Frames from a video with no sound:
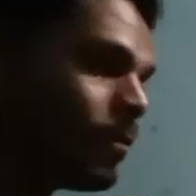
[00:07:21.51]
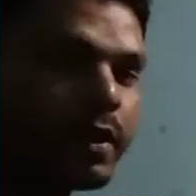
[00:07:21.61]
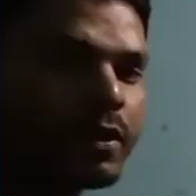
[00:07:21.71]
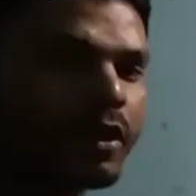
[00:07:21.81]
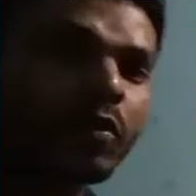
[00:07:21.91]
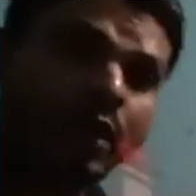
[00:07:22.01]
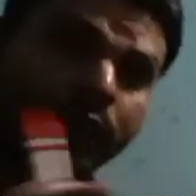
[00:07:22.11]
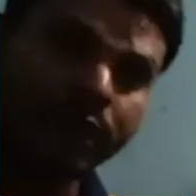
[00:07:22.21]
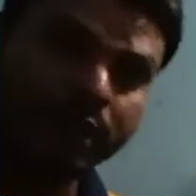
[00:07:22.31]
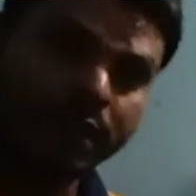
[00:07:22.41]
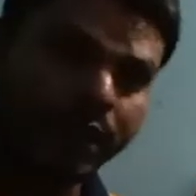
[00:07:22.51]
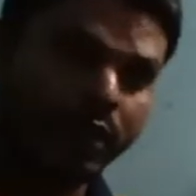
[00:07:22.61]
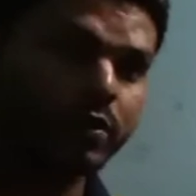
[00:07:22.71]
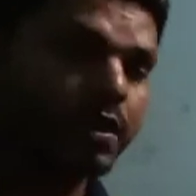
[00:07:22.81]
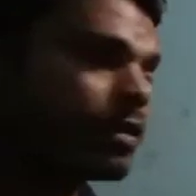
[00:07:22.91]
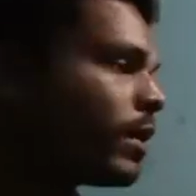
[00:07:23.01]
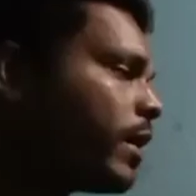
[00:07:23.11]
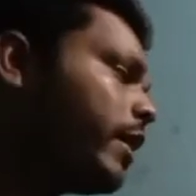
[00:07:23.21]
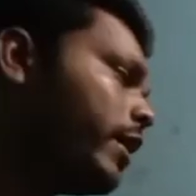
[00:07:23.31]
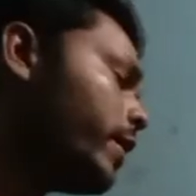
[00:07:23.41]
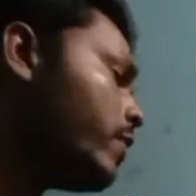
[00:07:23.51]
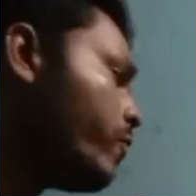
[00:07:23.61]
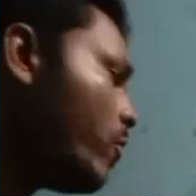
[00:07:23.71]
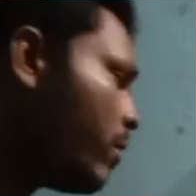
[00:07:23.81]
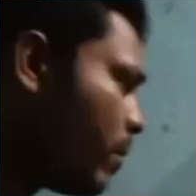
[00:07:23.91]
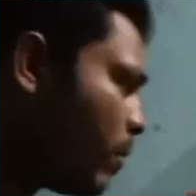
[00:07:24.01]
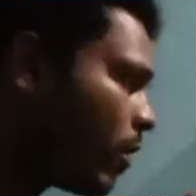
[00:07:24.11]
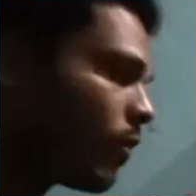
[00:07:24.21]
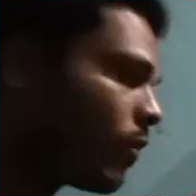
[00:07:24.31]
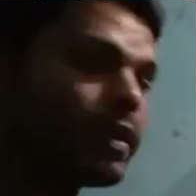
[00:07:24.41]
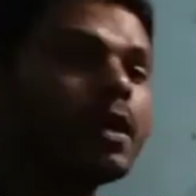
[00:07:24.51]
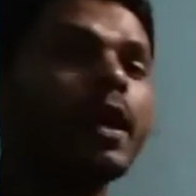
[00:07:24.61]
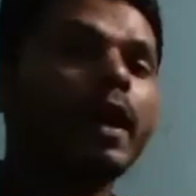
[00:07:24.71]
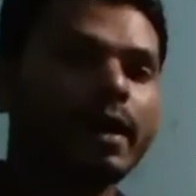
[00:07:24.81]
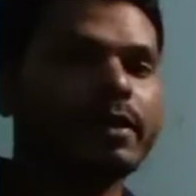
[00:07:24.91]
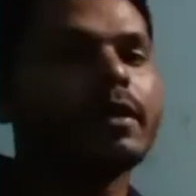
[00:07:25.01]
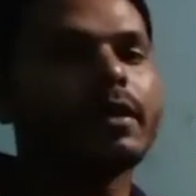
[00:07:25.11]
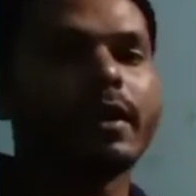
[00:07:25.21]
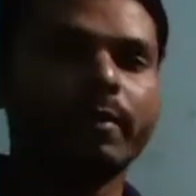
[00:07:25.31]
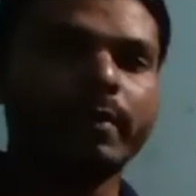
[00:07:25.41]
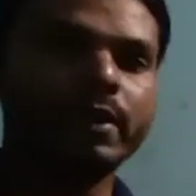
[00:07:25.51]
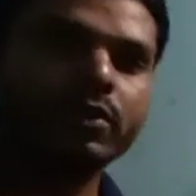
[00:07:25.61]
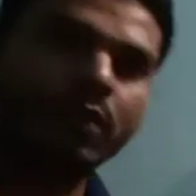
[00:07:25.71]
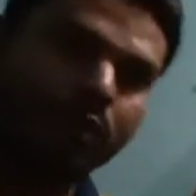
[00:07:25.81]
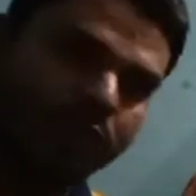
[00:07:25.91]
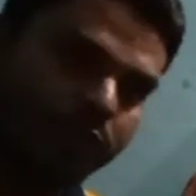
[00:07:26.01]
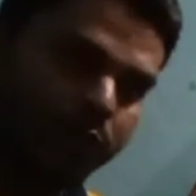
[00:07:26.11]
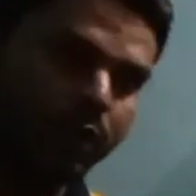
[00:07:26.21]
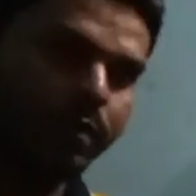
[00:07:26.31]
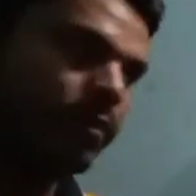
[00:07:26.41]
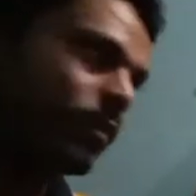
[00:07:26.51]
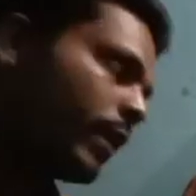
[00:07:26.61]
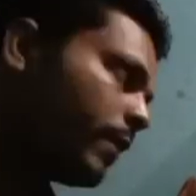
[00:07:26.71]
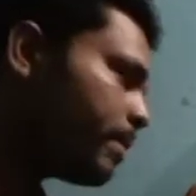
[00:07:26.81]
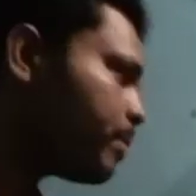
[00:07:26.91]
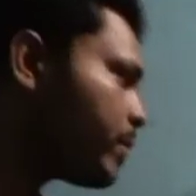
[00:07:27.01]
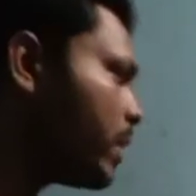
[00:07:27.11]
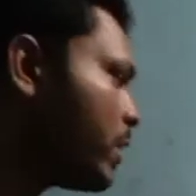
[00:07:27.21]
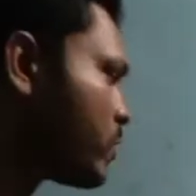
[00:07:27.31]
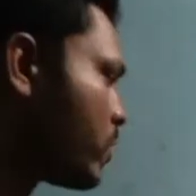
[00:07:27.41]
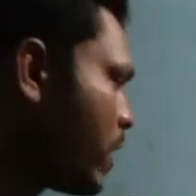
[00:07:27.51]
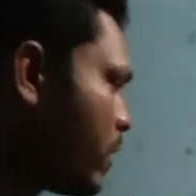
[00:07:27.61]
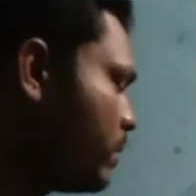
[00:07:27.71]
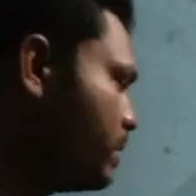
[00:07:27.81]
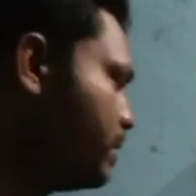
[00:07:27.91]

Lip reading: Not only with the hydrogen, it might form a bond with other elements also. Right? So now,